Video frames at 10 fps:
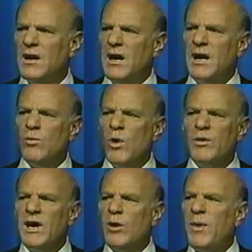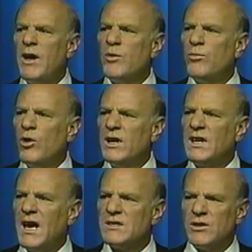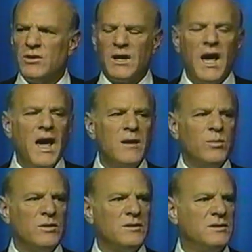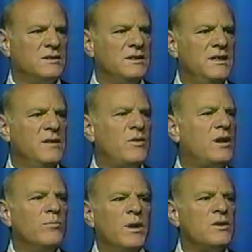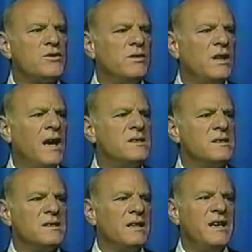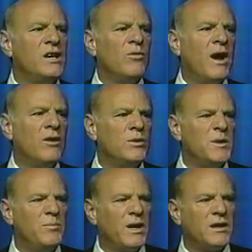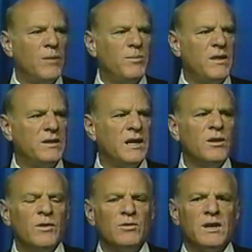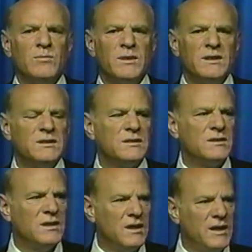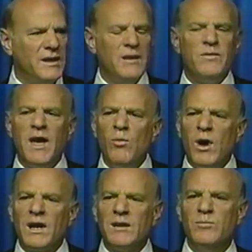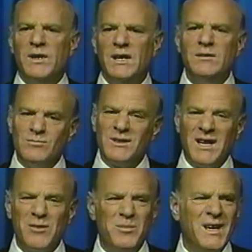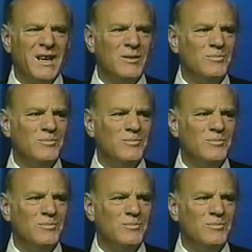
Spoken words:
And it won't help either broadcasting or cable to leave the compulsory license laying around to be picked up by the telephone companies. If they want to compete, let them bid.